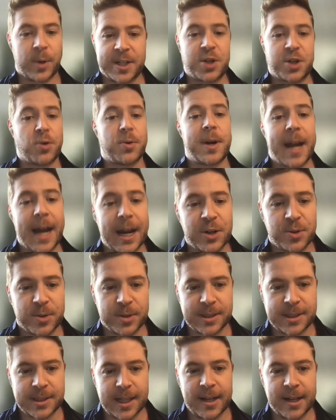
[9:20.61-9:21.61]
What is your
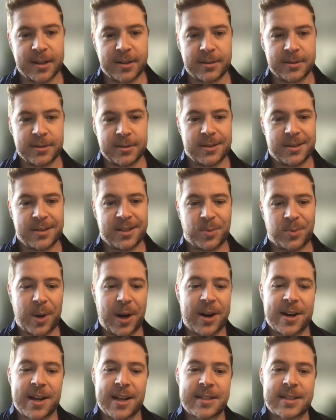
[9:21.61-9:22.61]
natural style?
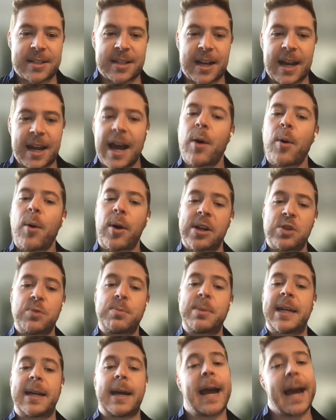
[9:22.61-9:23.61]
Whereas, how are
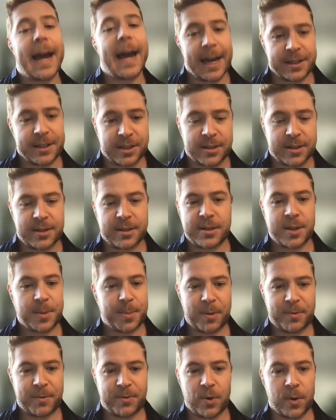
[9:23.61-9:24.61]
you being asked to
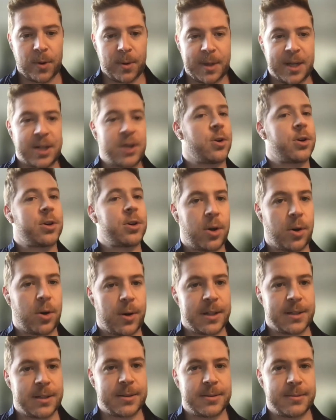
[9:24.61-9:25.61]
perform in your
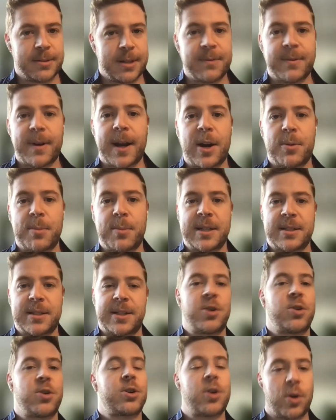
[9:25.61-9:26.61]
current environment
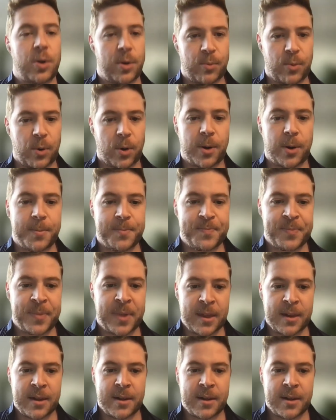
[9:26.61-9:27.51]
and your current role?